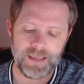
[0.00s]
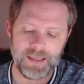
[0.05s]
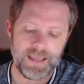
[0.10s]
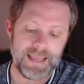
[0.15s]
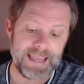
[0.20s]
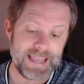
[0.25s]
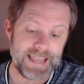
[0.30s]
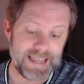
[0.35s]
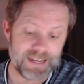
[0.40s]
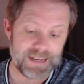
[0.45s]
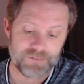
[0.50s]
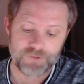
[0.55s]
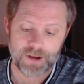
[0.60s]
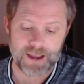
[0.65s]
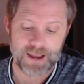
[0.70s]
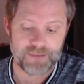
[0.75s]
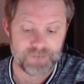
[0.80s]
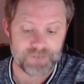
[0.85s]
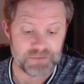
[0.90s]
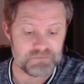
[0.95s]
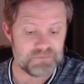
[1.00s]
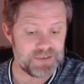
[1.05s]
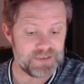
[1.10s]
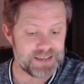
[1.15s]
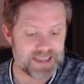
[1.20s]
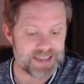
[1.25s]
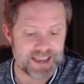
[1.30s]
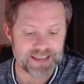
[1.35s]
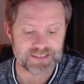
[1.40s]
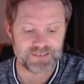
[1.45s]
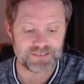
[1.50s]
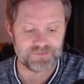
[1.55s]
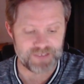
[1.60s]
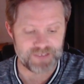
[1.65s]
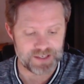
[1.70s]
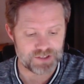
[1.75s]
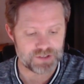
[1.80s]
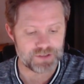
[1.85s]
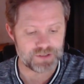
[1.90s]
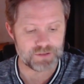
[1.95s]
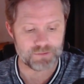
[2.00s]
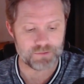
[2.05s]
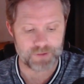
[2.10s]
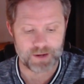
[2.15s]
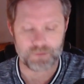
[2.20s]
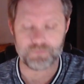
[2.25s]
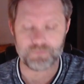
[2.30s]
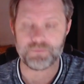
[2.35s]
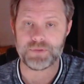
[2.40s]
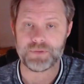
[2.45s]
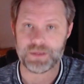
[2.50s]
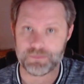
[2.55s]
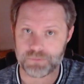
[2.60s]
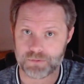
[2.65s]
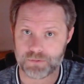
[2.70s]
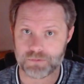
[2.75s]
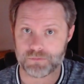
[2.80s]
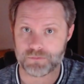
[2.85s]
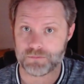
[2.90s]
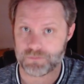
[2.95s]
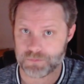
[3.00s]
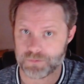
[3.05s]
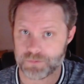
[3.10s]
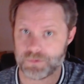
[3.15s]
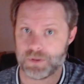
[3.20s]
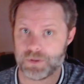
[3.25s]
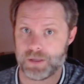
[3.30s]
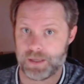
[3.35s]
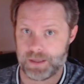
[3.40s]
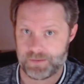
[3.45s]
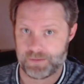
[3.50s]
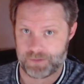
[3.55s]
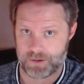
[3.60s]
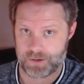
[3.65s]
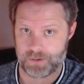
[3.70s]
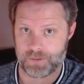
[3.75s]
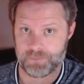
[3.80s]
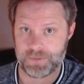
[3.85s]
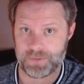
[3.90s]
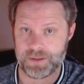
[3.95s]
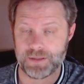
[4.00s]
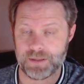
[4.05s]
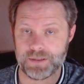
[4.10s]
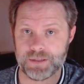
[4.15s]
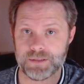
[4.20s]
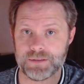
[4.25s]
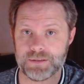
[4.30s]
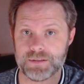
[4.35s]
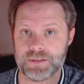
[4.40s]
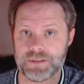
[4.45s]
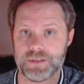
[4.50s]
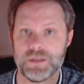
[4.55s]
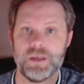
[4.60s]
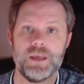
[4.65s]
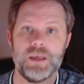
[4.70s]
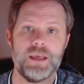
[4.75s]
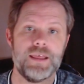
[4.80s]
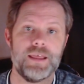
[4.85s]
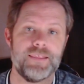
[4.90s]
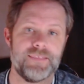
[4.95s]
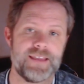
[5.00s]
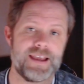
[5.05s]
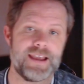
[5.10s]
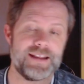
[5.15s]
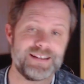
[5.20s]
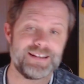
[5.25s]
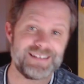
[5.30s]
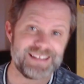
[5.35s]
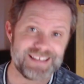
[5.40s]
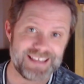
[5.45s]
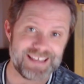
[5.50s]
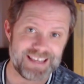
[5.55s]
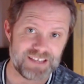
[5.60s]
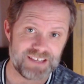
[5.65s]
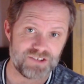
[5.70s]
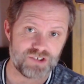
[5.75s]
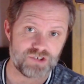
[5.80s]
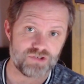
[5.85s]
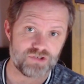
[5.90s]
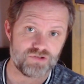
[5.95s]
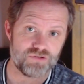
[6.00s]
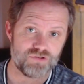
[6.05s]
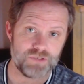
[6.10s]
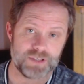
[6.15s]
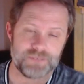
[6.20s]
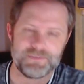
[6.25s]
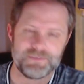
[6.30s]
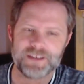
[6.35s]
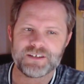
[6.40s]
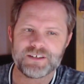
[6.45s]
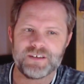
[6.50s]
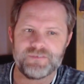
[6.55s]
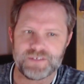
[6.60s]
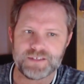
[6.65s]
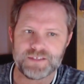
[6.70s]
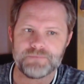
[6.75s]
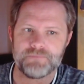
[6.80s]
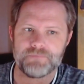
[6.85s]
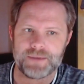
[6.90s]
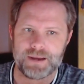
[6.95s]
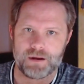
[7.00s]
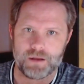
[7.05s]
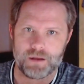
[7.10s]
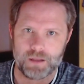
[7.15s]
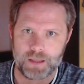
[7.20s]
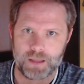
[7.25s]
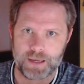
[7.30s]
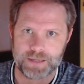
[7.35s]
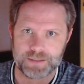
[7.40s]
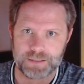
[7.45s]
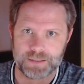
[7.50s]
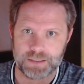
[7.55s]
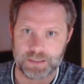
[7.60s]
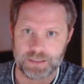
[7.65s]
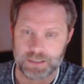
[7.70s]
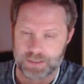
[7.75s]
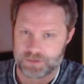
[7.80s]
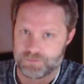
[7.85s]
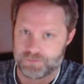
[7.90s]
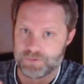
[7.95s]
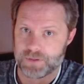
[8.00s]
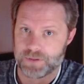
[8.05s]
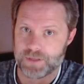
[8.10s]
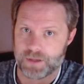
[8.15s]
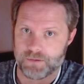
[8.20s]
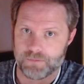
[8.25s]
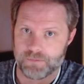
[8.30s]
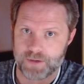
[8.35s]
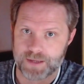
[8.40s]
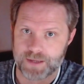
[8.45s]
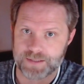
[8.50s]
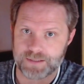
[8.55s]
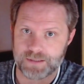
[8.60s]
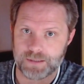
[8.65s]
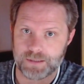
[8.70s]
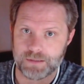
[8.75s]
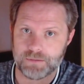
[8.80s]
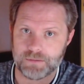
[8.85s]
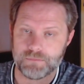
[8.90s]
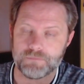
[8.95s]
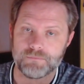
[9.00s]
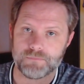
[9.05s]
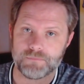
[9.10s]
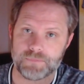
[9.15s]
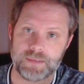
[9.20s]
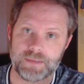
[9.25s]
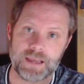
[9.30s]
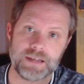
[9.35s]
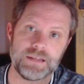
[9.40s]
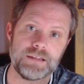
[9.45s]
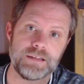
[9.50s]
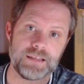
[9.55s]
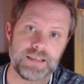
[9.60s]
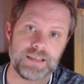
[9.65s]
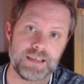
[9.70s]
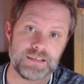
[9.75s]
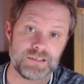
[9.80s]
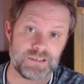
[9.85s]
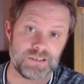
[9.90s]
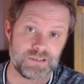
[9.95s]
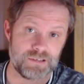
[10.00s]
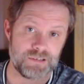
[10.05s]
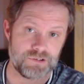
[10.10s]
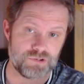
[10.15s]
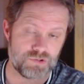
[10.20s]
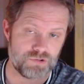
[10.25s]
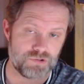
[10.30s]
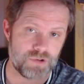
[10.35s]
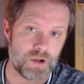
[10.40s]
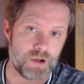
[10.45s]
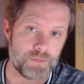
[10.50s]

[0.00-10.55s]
And if you're having big activation around people and their opinions, that indicates, especially if it's paralyzing and it's really arresting, that indicates that there's trauma